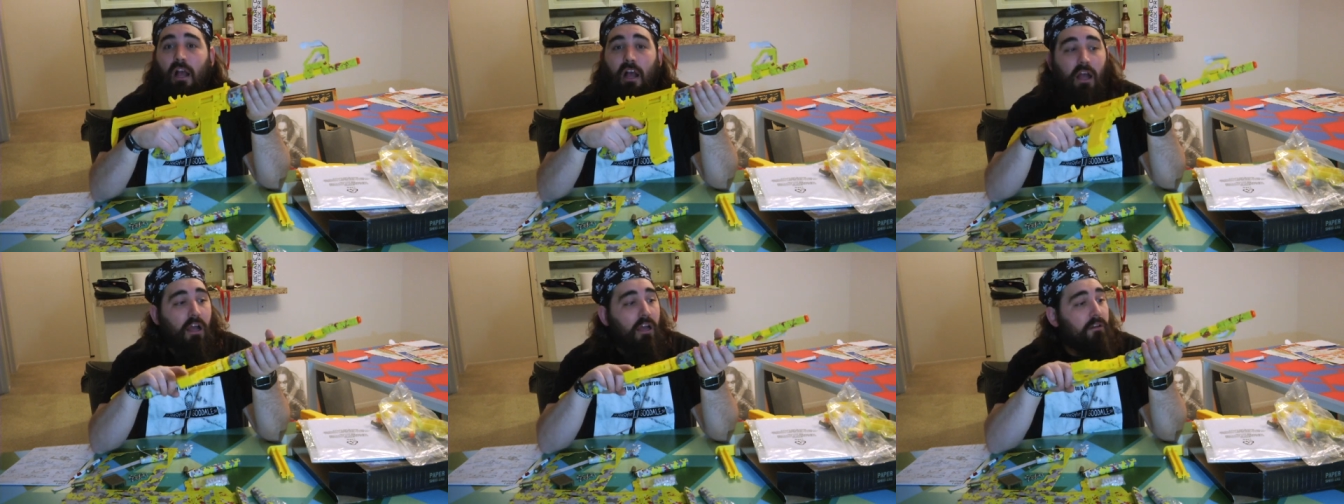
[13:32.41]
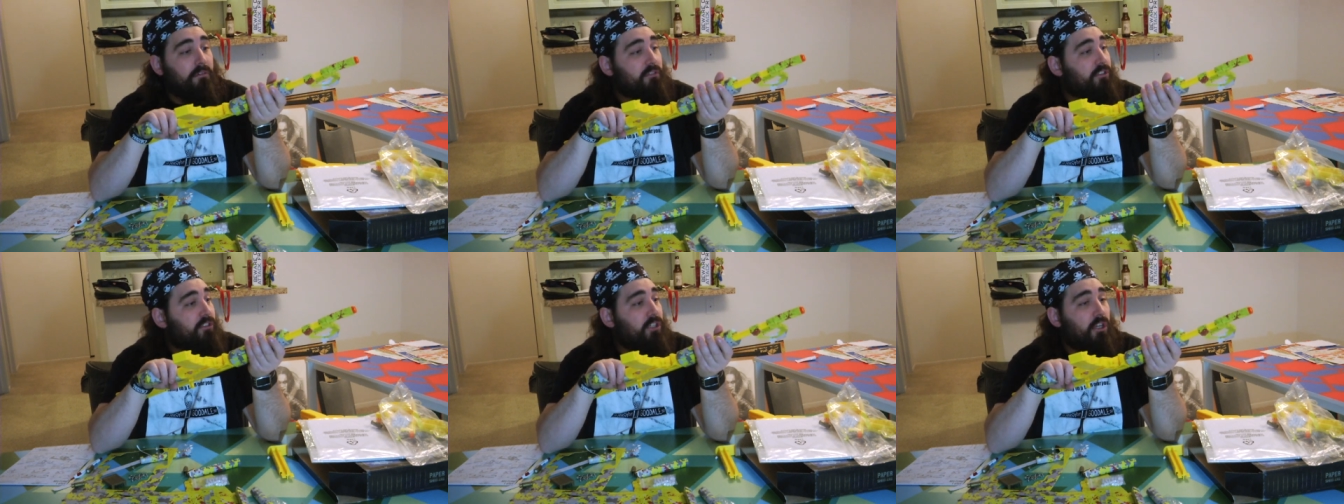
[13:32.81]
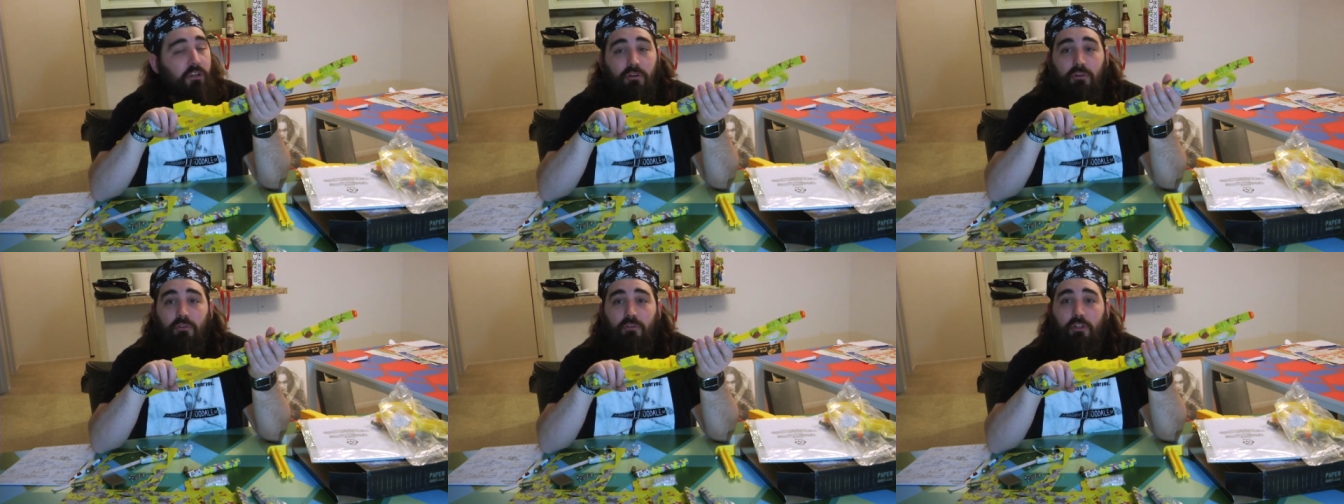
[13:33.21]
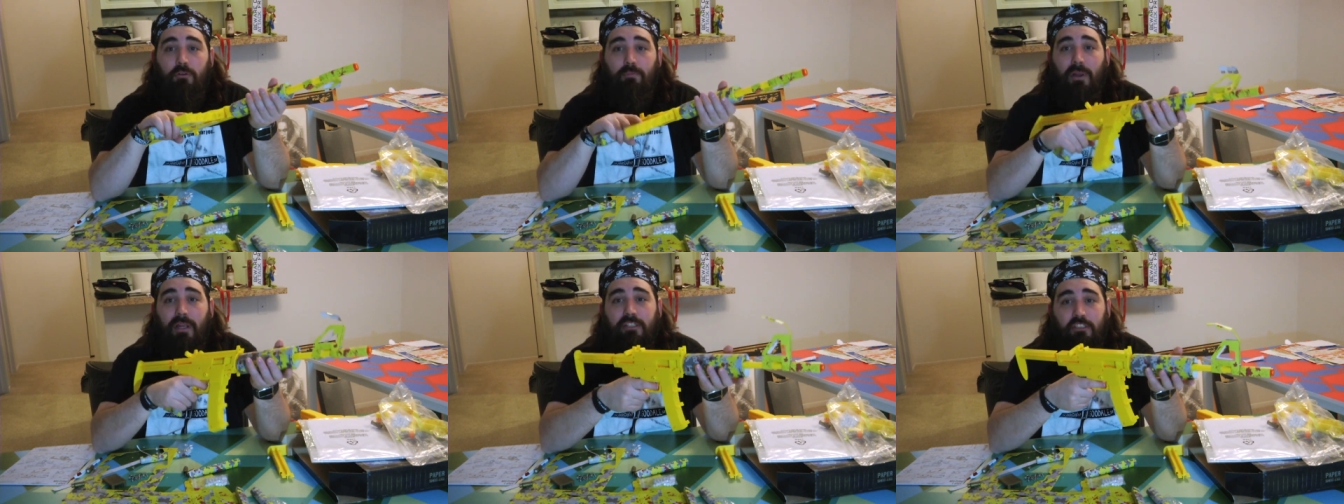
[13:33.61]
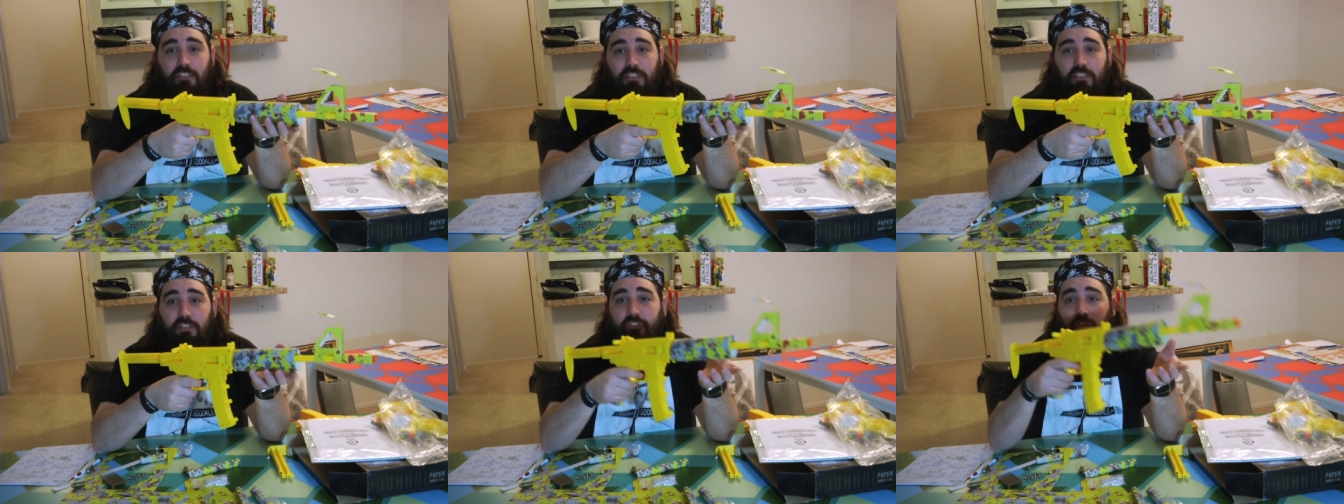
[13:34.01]
Uh, so you're probably
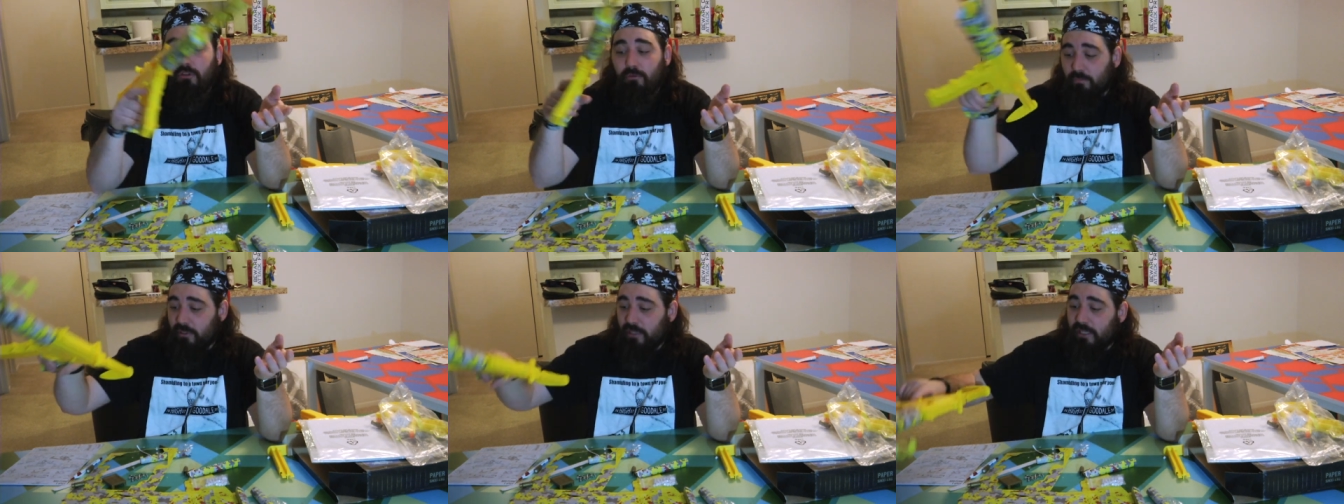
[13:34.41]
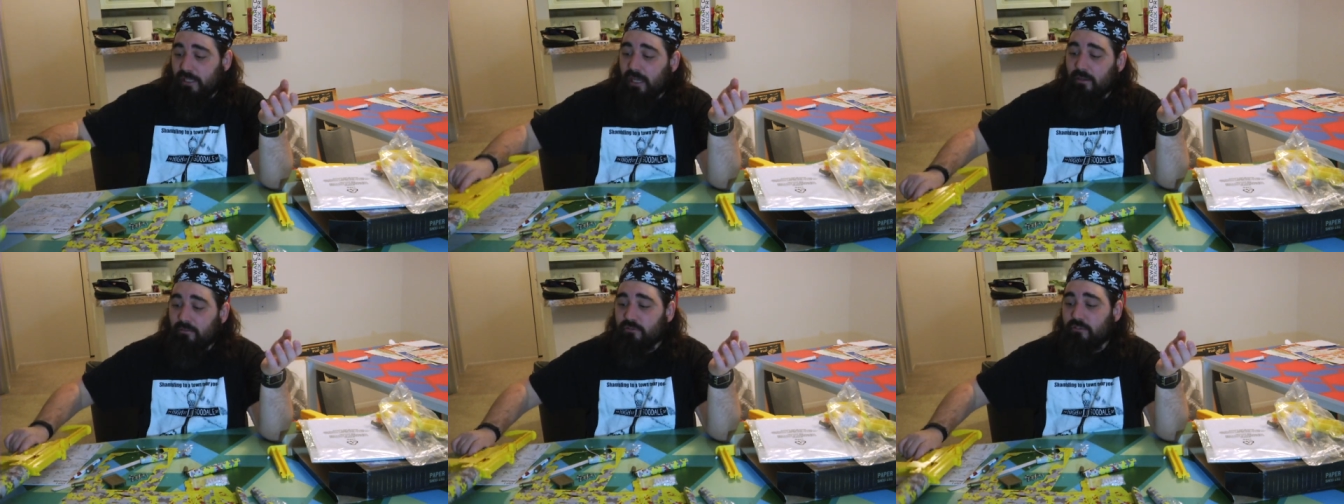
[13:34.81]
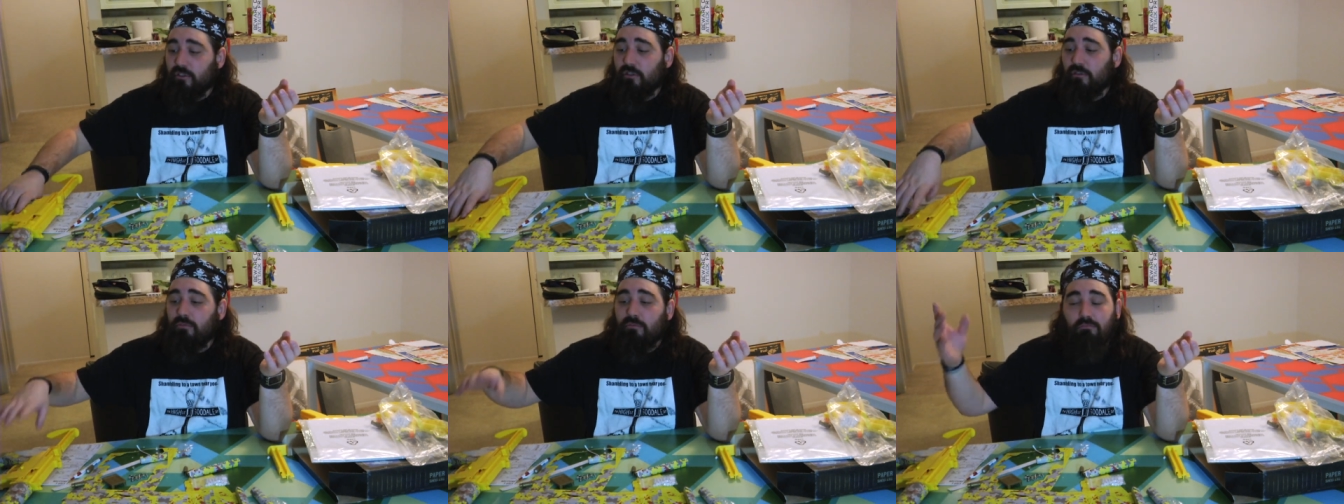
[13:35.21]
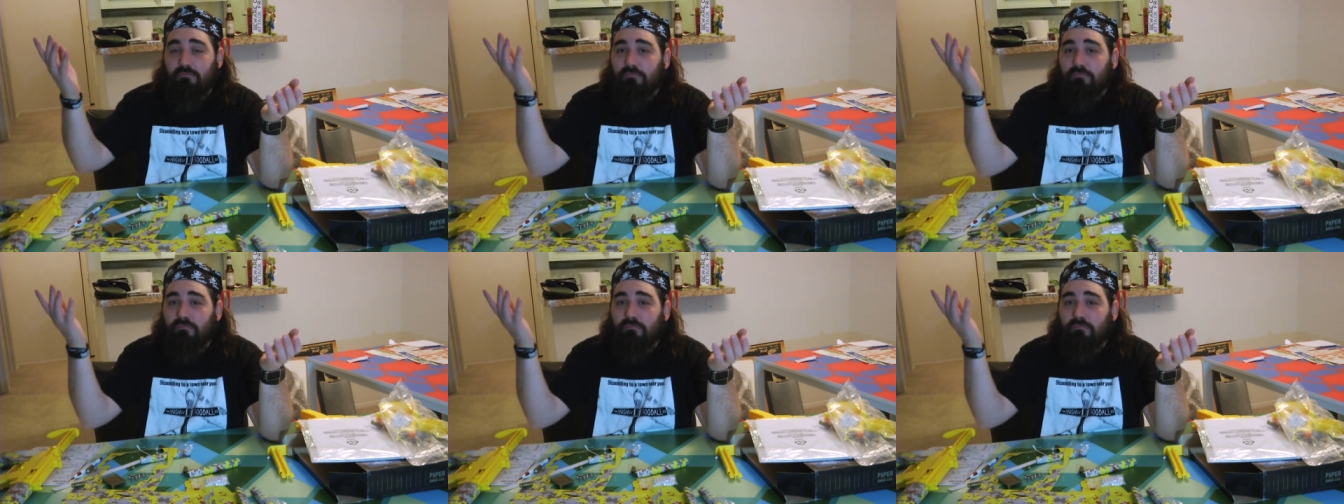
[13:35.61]
just going to shoot, put it down. So